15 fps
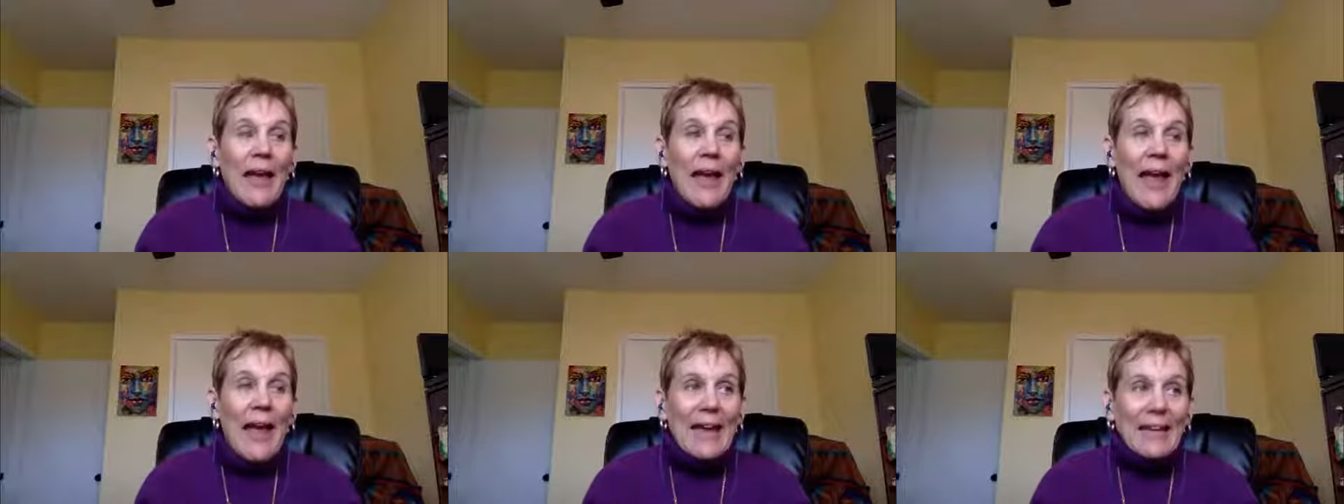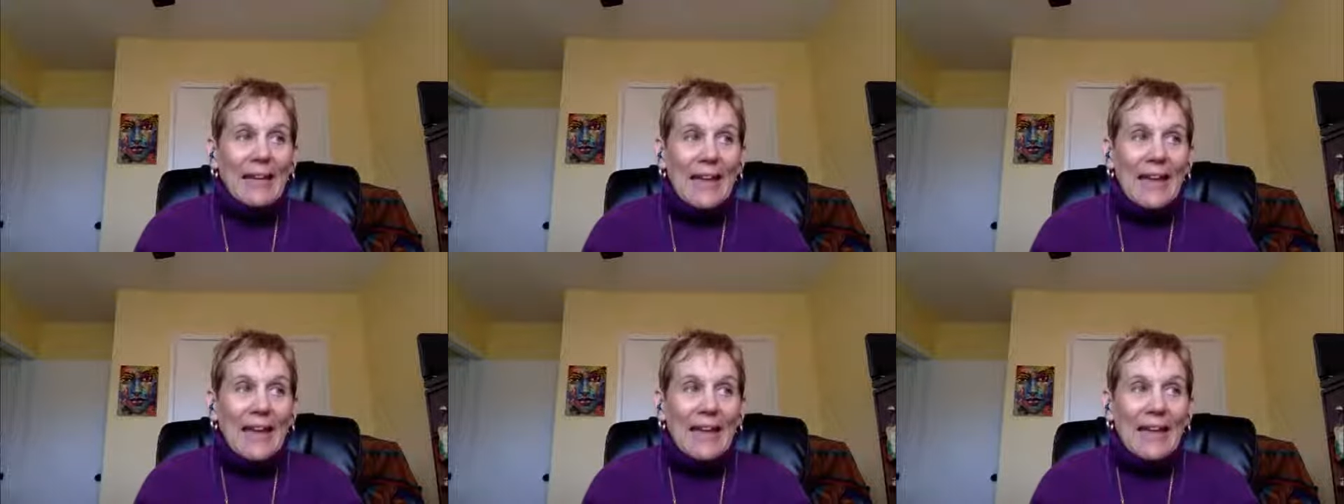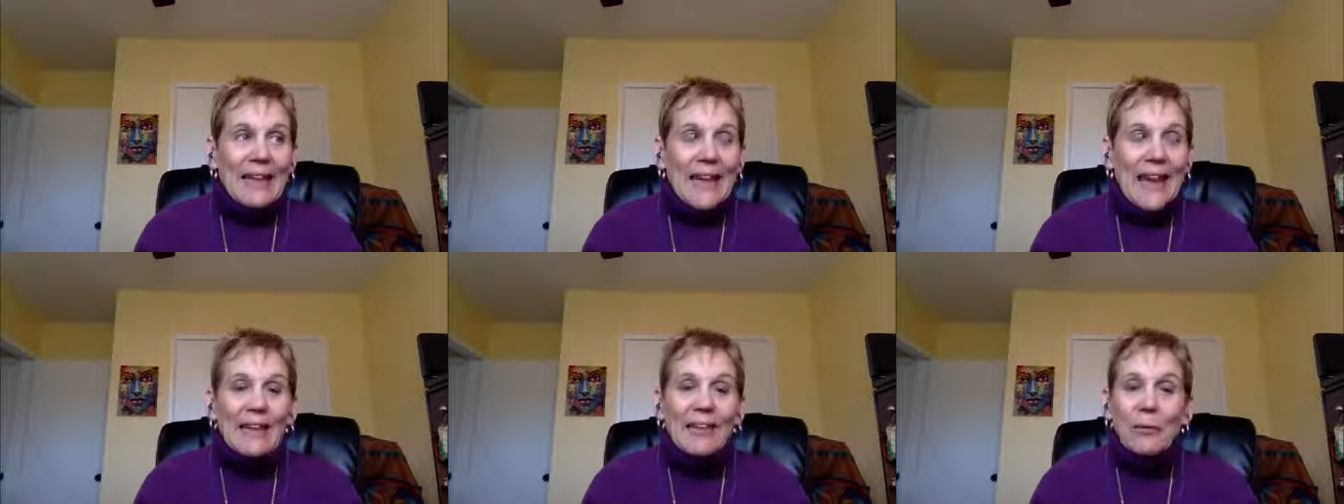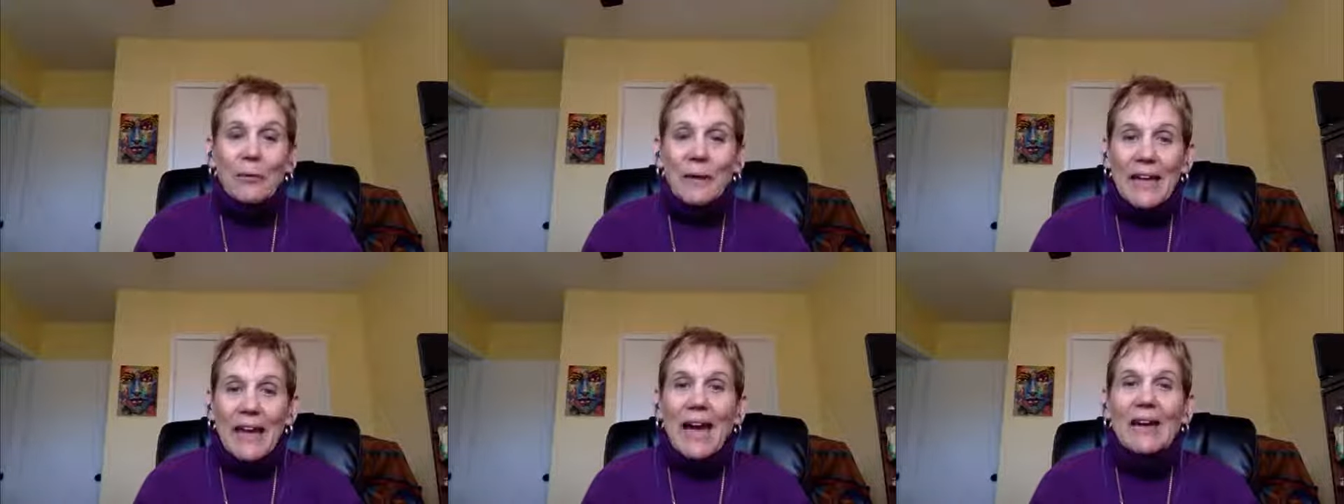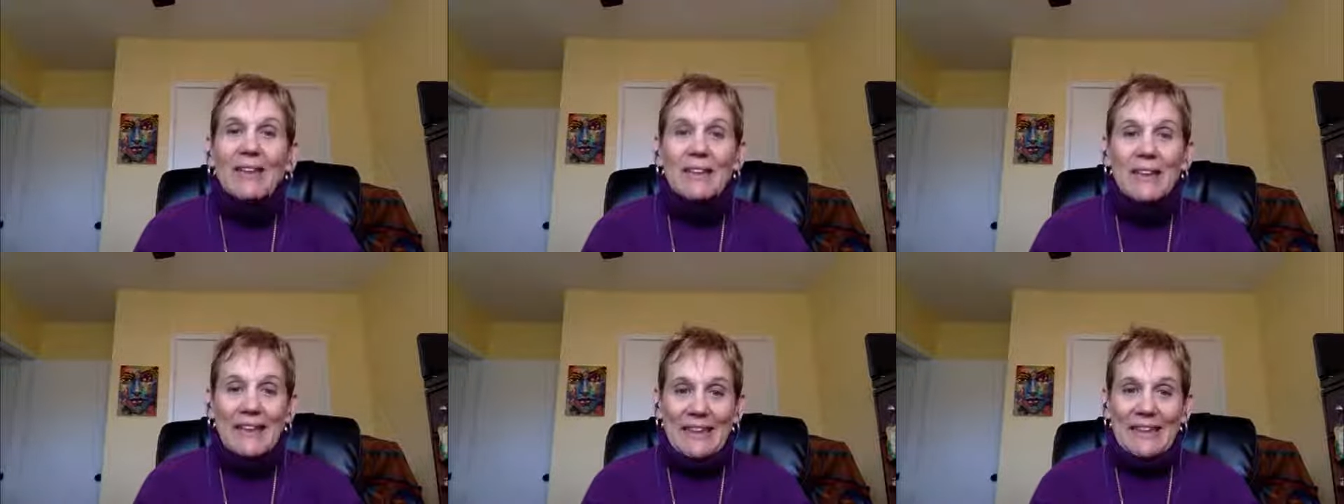And yet the
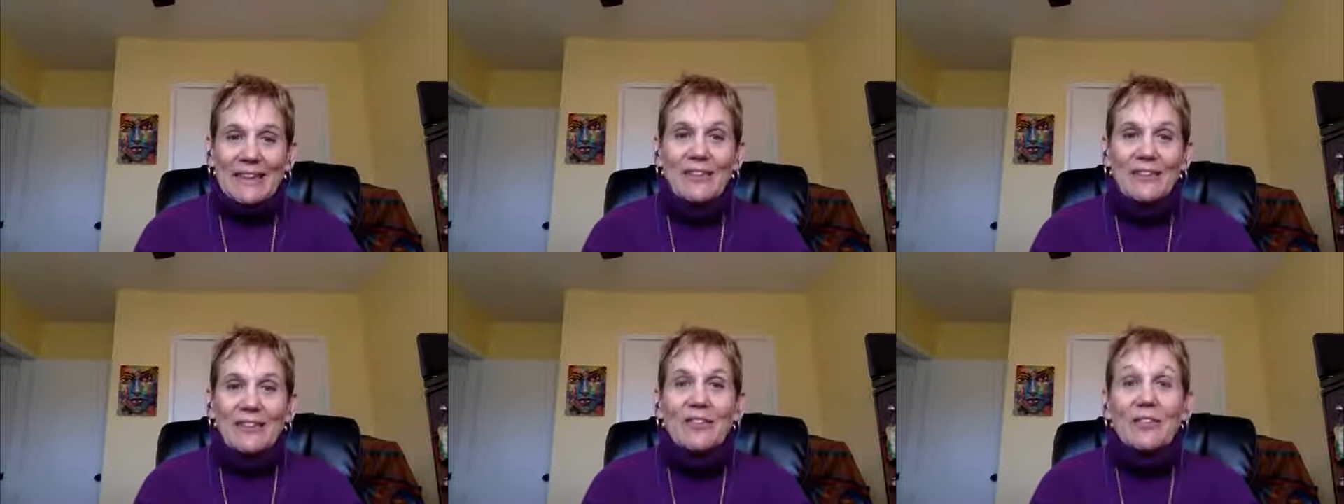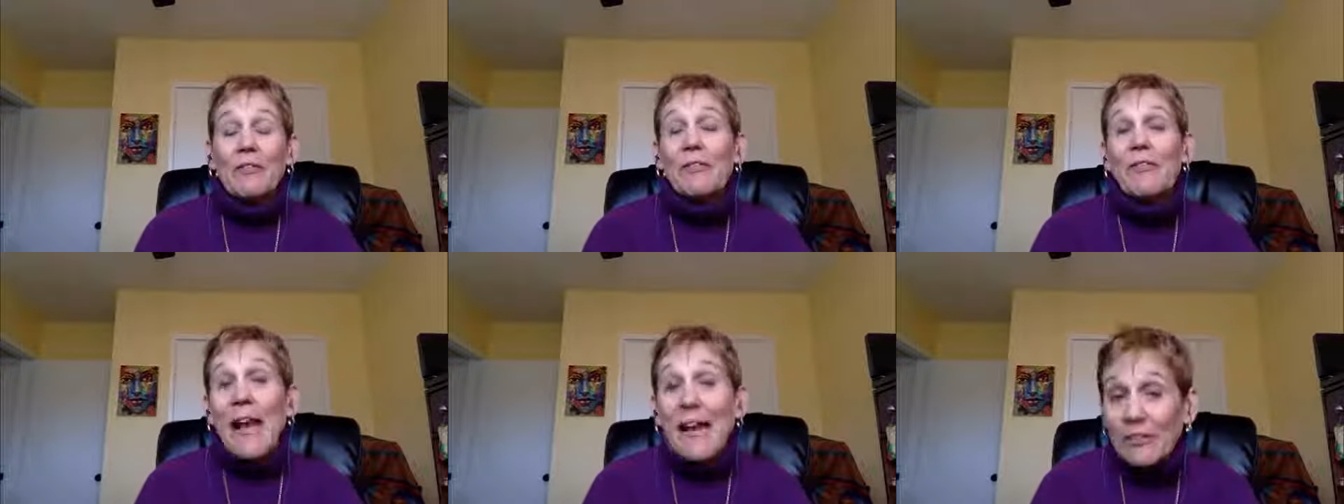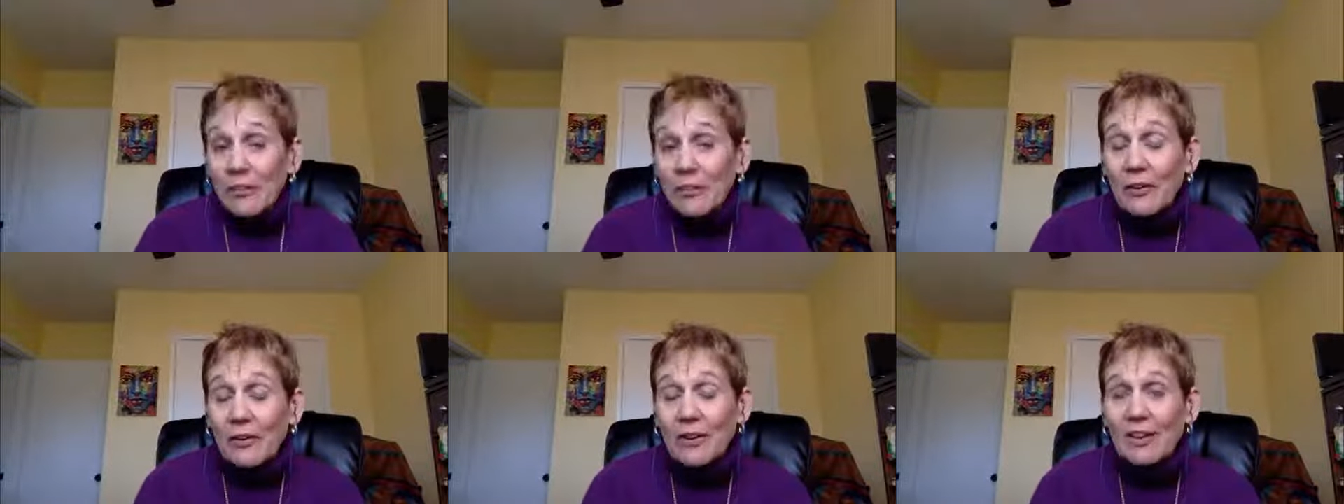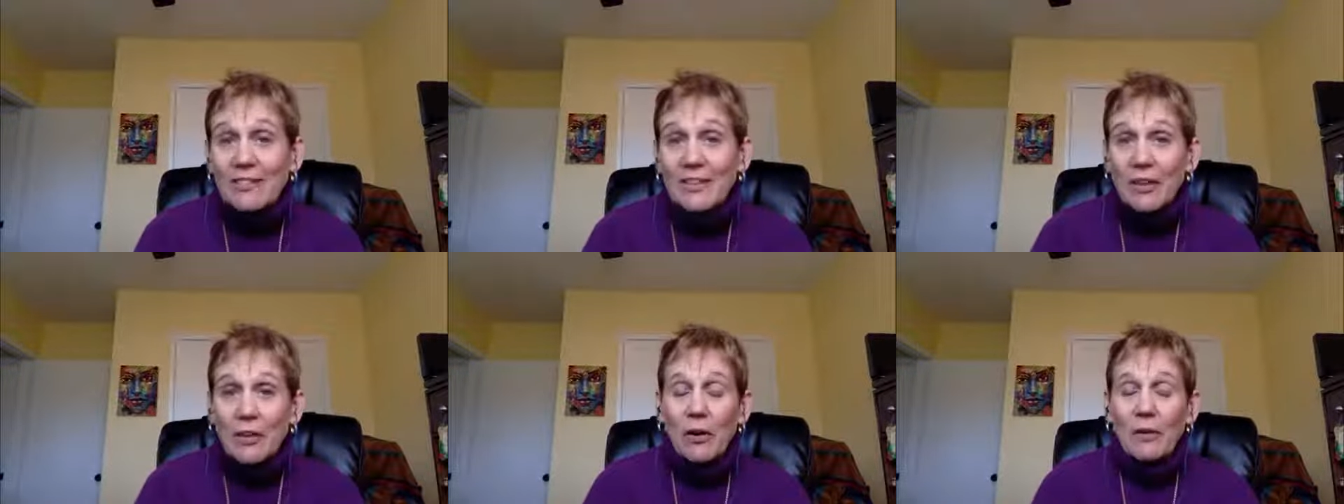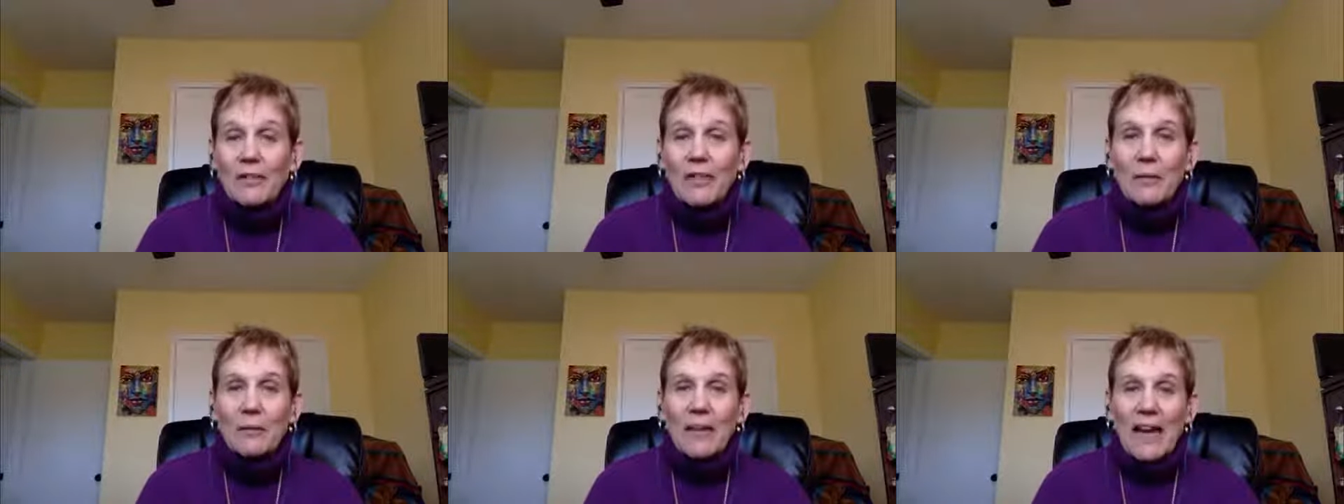reality is, the facts are, let's not call
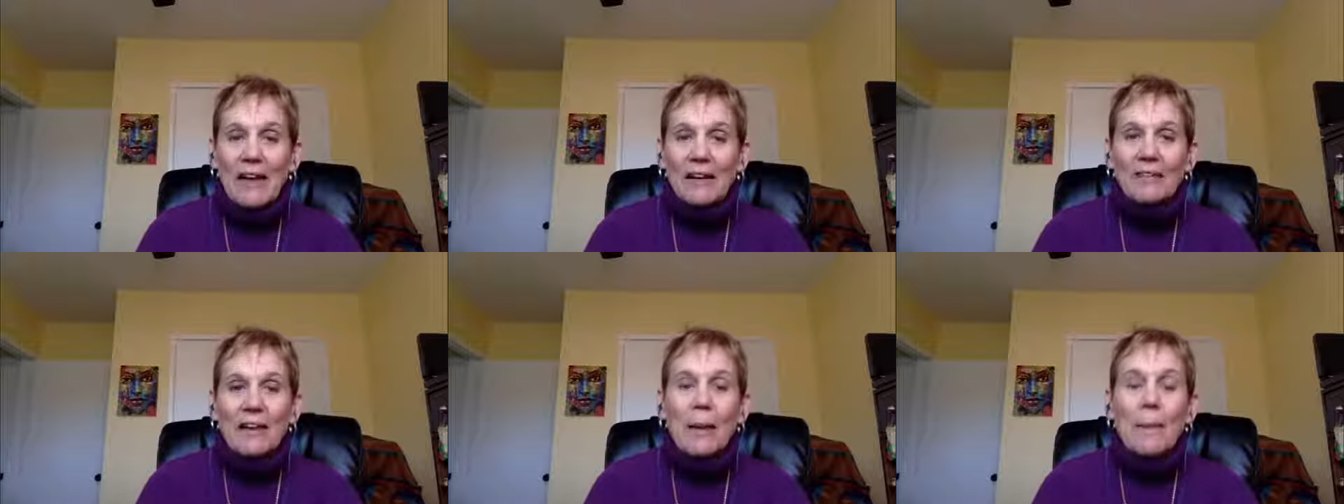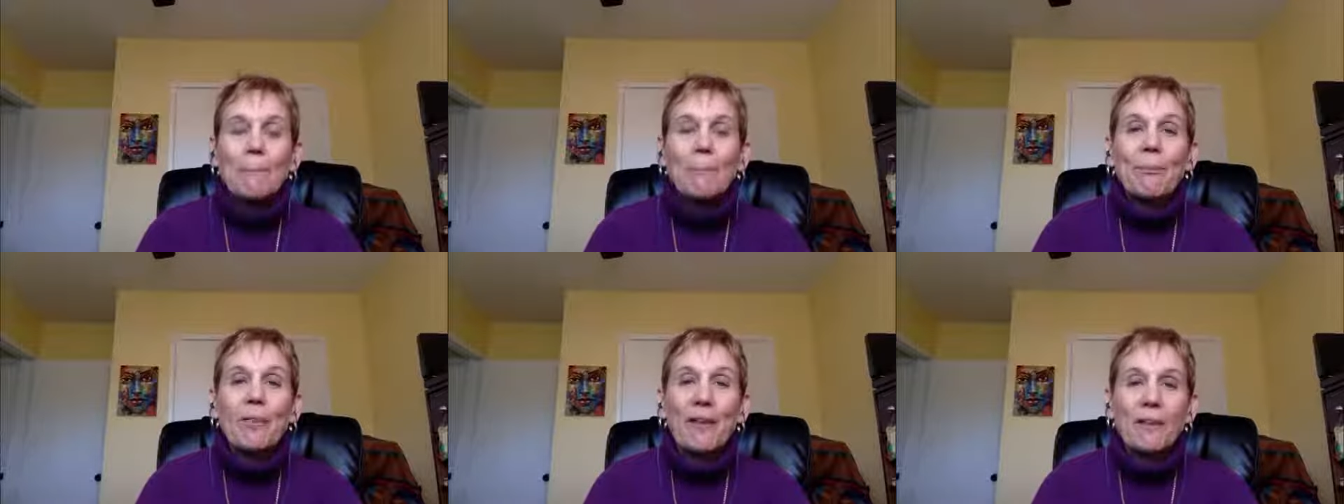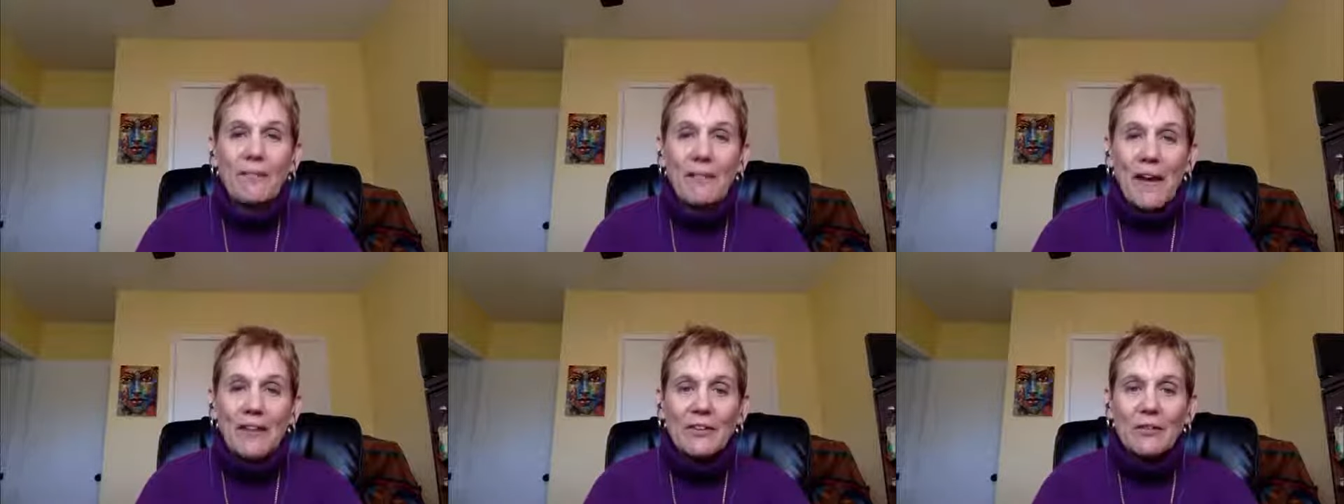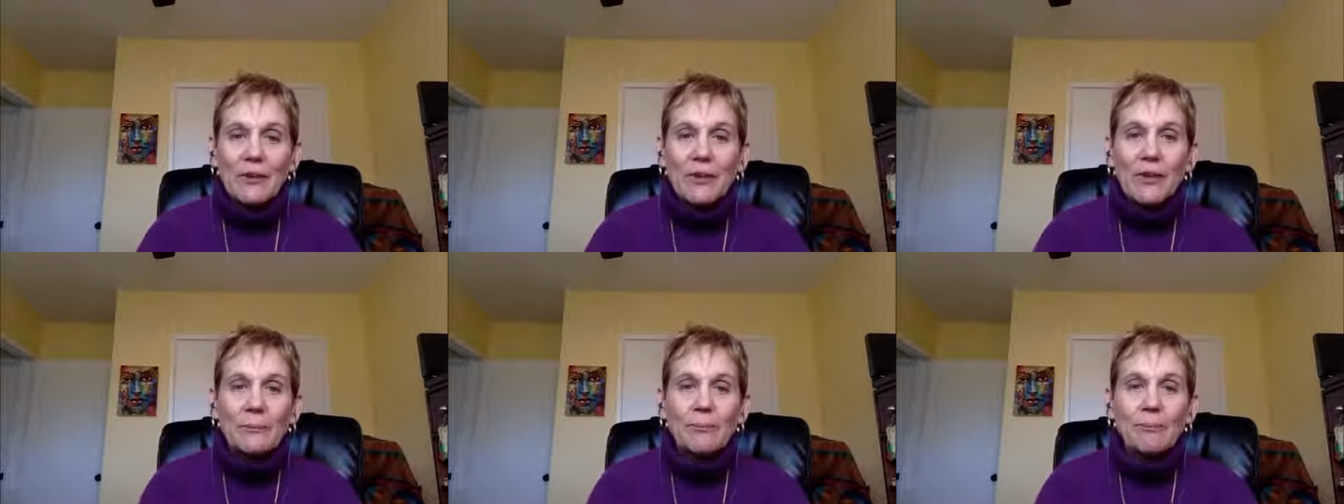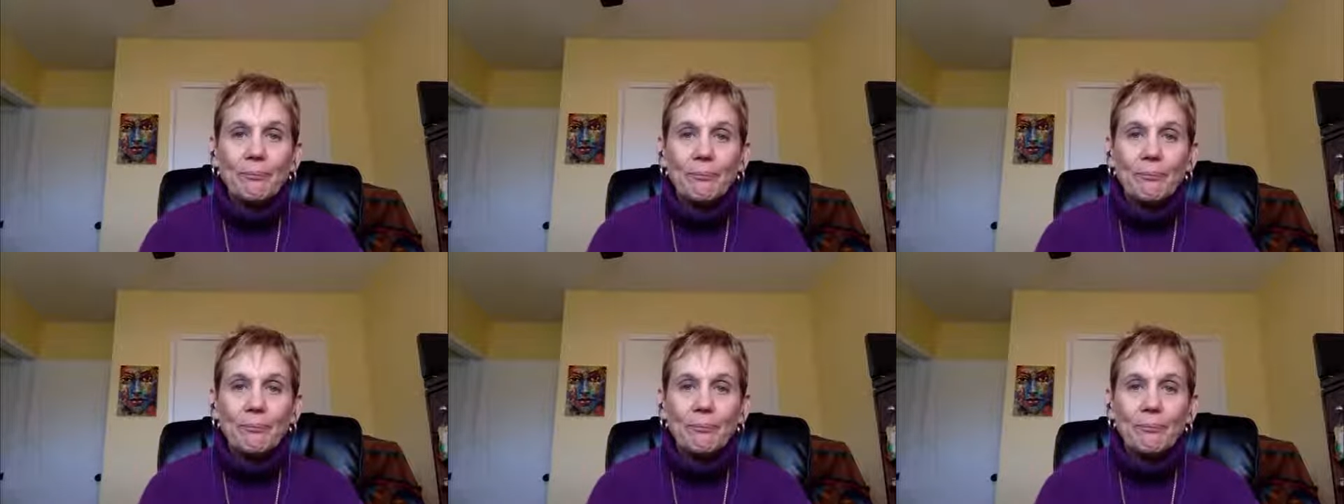it the reality, the facts are,